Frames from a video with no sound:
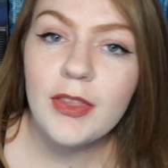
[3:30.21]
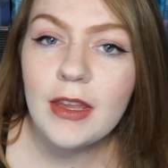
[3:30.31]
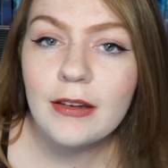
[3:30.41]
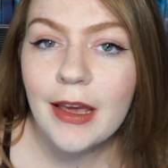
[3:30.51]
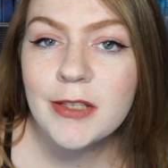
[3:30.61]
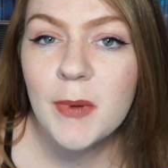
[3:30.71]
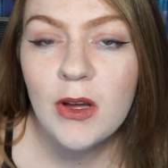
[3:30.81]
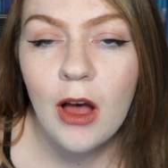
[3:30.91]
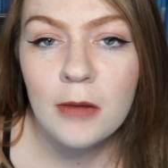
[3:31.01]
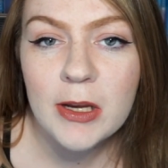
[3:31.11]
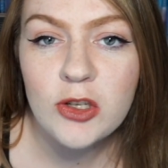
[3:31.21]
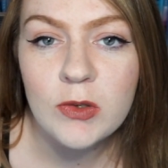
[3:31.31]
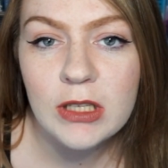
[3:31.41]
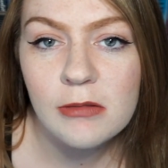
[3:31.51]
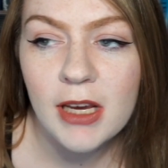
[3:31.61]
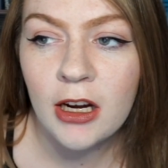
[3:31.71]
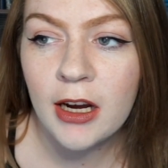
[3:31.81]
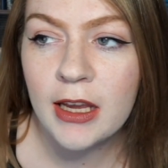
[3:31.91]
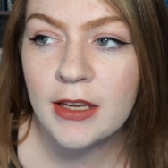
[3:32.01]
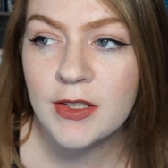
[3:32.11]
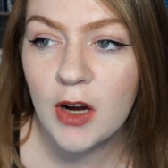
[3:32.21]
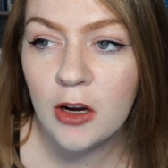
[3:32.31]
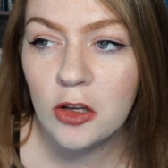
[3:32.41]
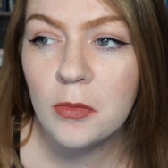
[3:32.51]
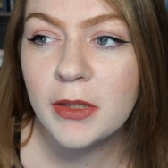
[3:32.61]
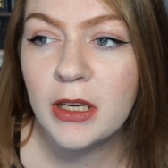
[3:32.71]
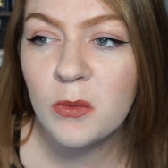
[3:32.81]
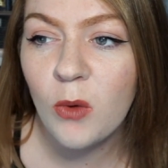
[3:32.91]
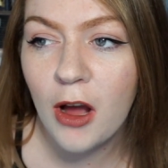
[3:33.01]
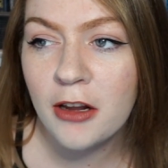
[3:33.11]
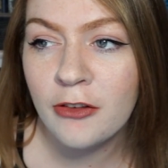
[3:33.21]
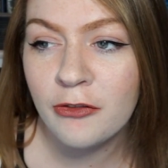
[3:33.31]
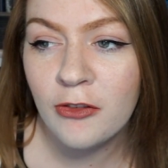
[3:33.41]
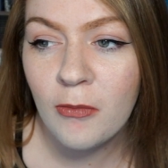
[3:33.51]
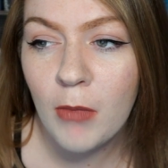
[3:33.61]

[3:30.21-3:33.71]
The next book on my June TBR is arguably one of